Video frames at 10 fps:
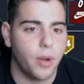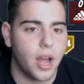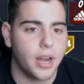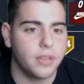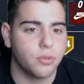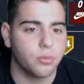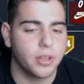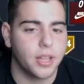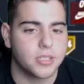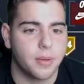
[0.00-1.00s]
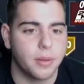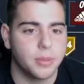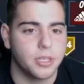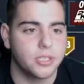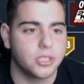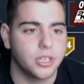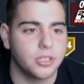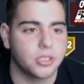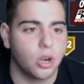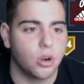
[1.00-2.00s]
Wow, I didn't even realize how many Malik
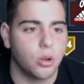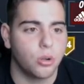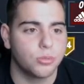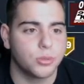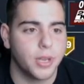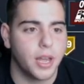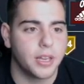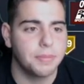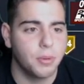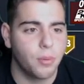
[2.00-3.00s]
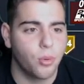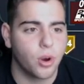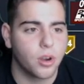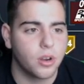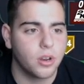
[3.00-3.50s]
Sealys and all Odoms we had. Give me one more.